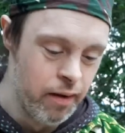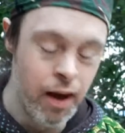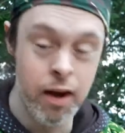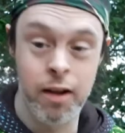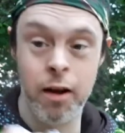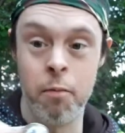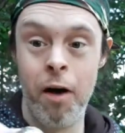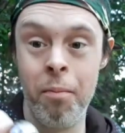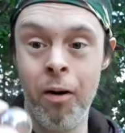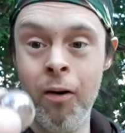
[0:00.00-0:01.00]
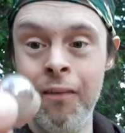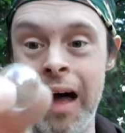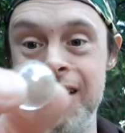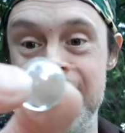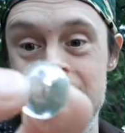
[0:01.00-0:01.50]
a clear marble
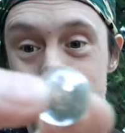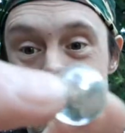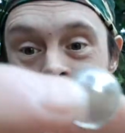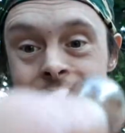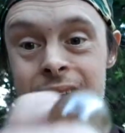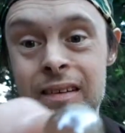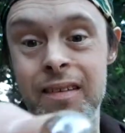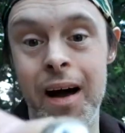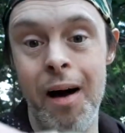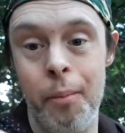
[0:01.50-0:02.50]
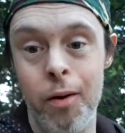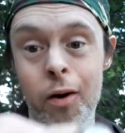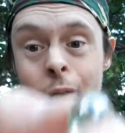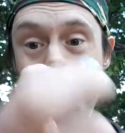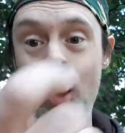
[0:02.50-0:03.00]
that symbolizes a
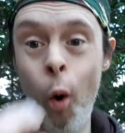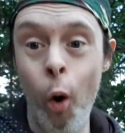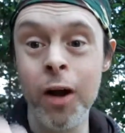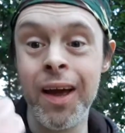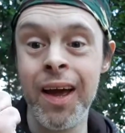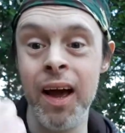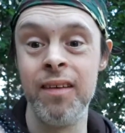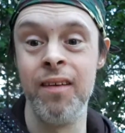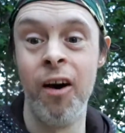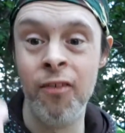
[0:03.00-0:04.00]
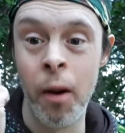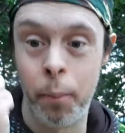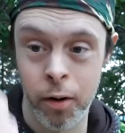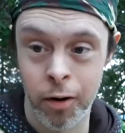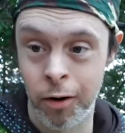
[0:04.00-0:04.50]
pearl, or you can get yourself a
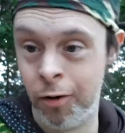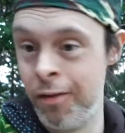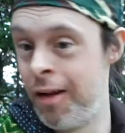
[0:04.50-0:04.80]
pearl.